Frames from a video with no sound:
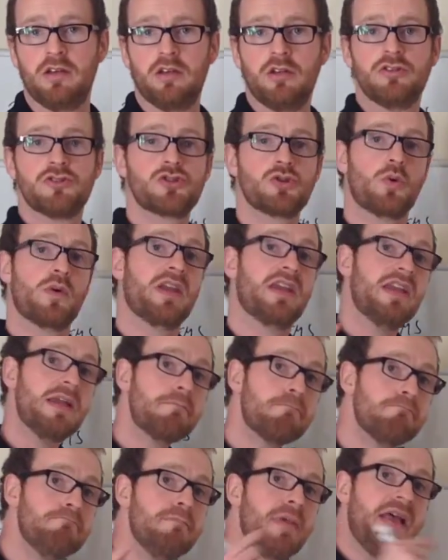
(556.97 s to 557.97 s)
So
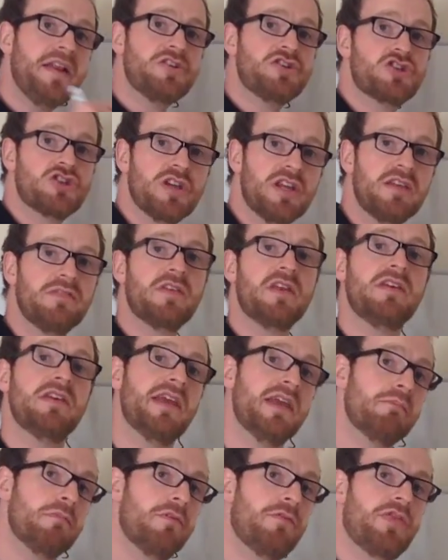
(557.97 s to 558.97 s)
keep mentioning the
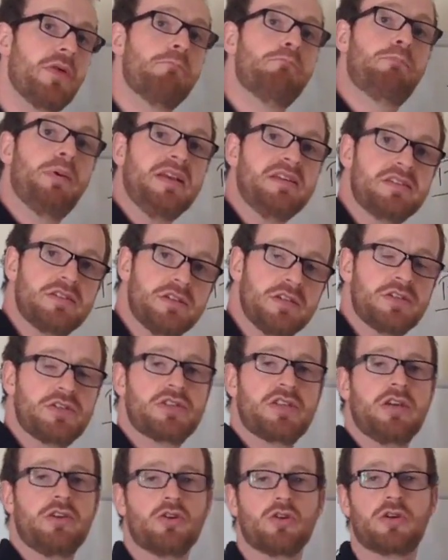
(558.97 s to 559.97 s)
name of the business
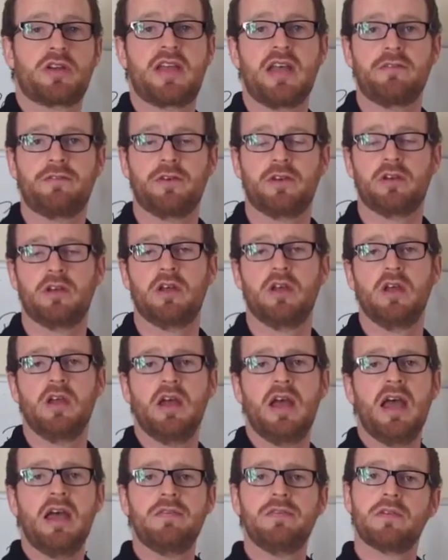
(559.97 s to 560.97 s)
that you're given
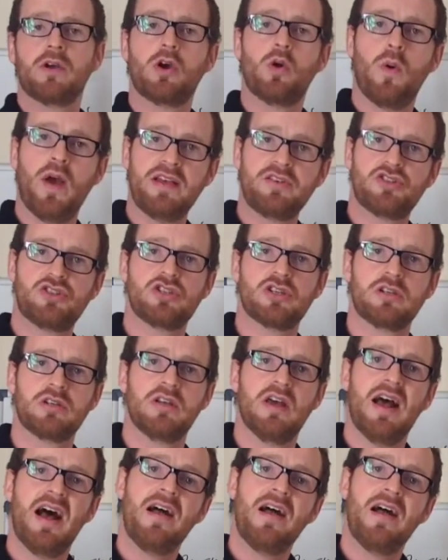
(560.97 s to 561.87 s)
in the question,